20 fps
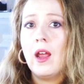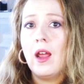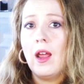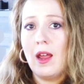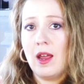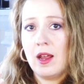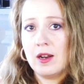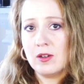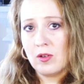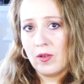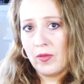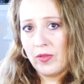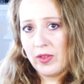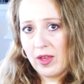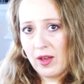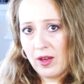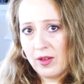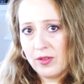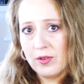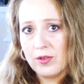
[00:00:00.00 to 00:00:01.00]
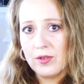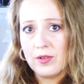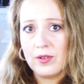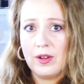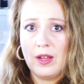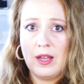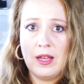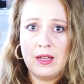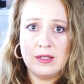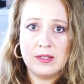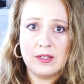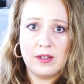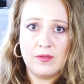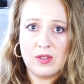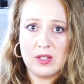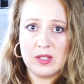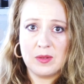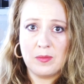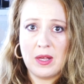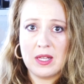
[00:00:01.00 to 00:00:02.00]
And on the other end of
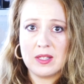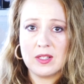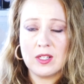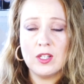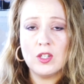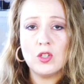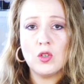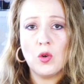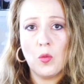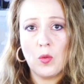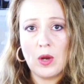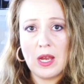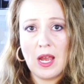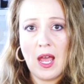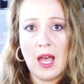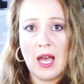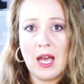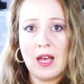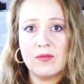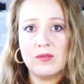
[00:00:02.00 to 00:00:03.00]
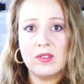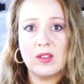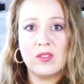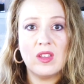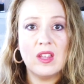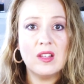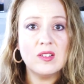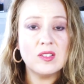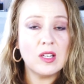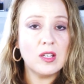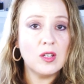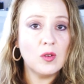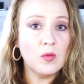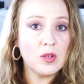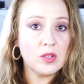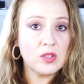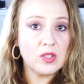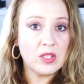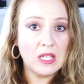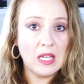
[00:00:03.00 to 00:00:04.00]
this message, we have the things that you
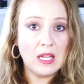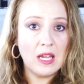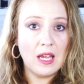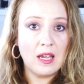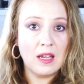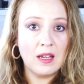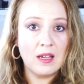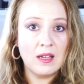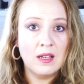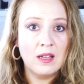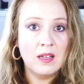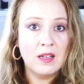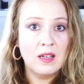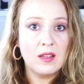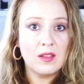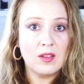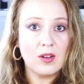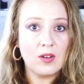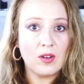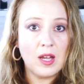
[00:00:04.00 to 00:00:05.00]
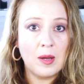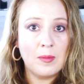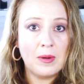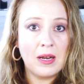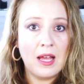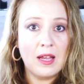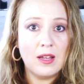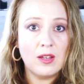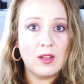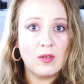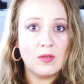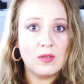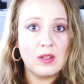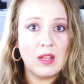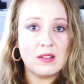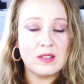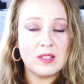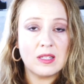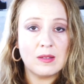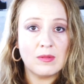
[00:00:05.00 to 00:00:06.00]
are seeing that are coming at you
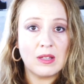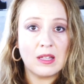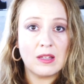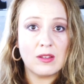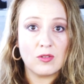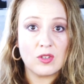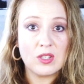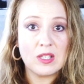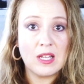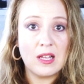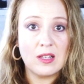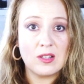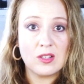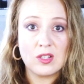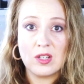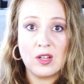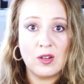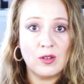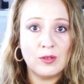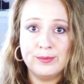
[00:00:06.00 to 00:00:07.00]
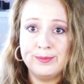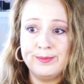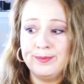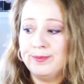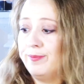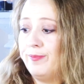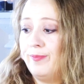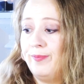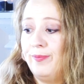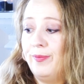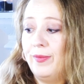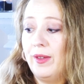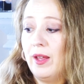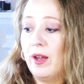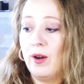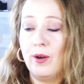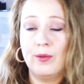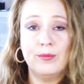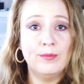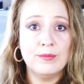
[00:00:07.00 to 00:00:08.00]
that seem like they're set in stone.
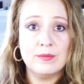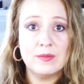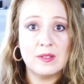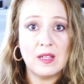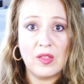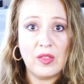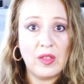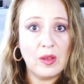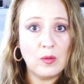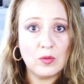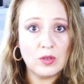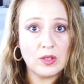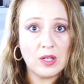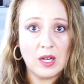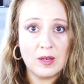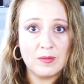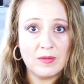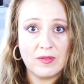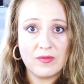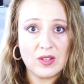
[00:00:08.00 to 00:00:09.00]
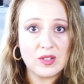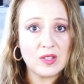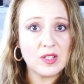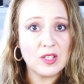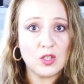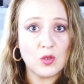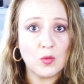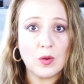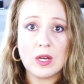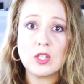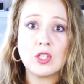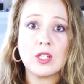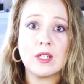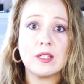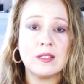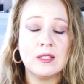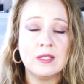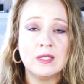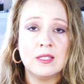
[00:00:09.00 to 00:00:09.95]
No, nothing will come of this situation.